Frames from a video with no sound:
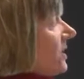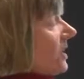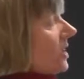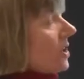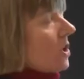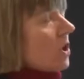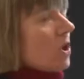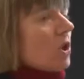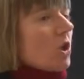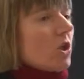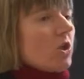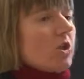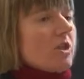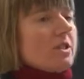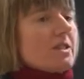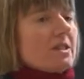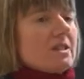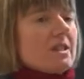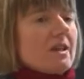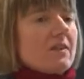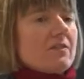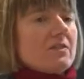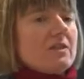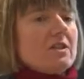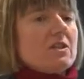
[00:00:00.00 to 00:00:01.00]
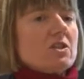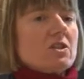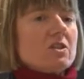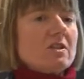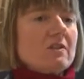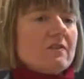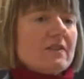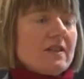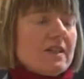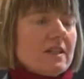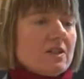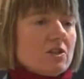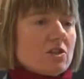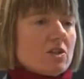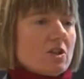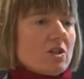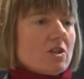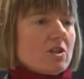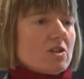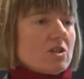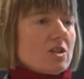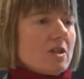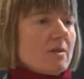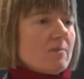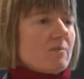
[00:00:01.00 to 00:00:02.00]
it includes the definition of an
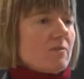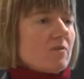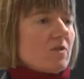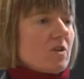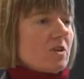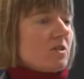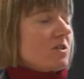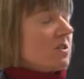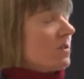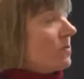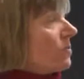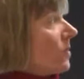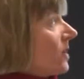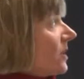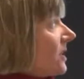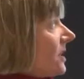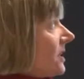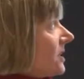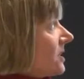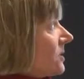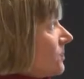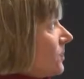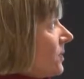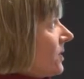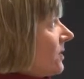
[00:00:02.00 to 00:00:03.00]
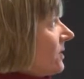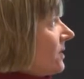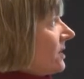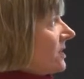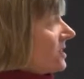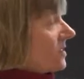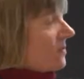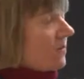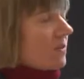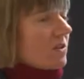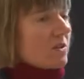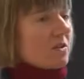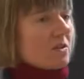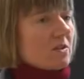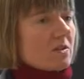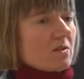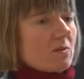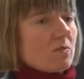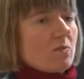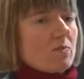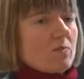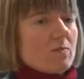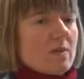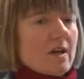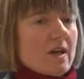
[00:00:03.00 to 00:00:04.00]
internship versus work experience versus
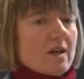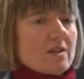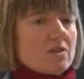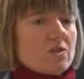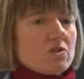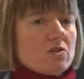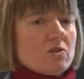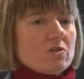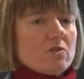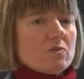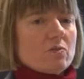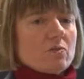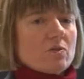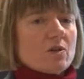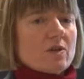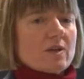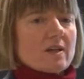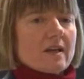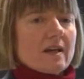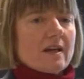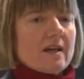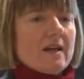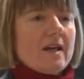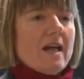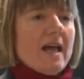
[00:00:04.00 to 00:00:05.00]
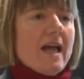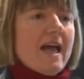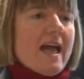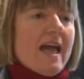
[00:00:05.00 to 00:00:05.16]
a student worker.